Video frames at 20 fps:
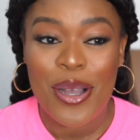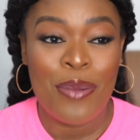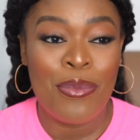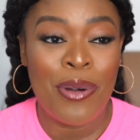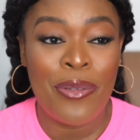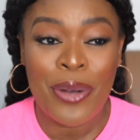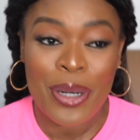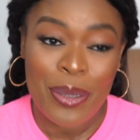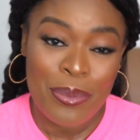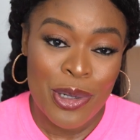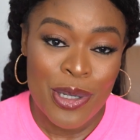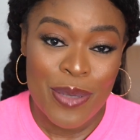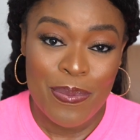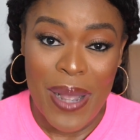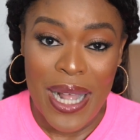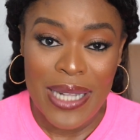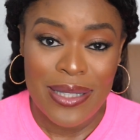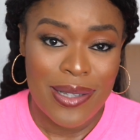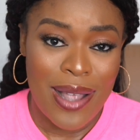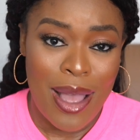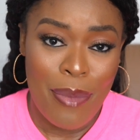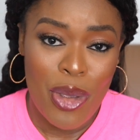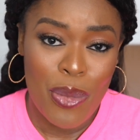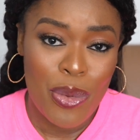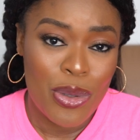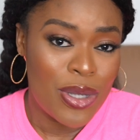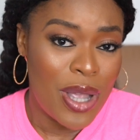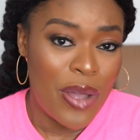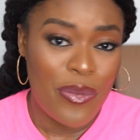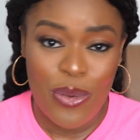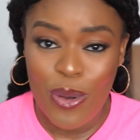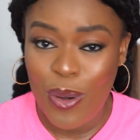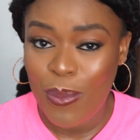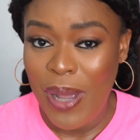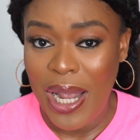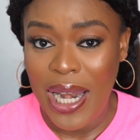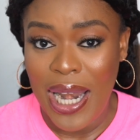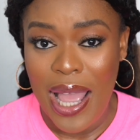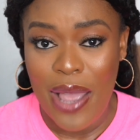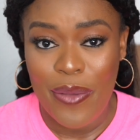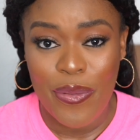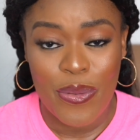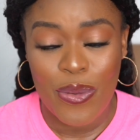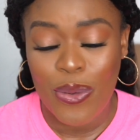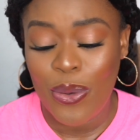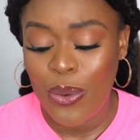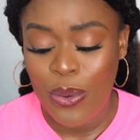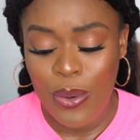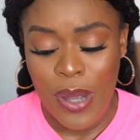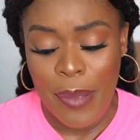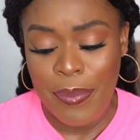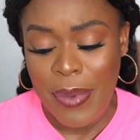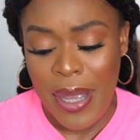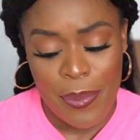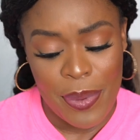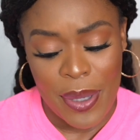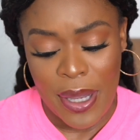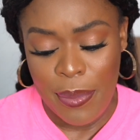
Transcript: but for the most part, I'm able to afford my life, so I'm happy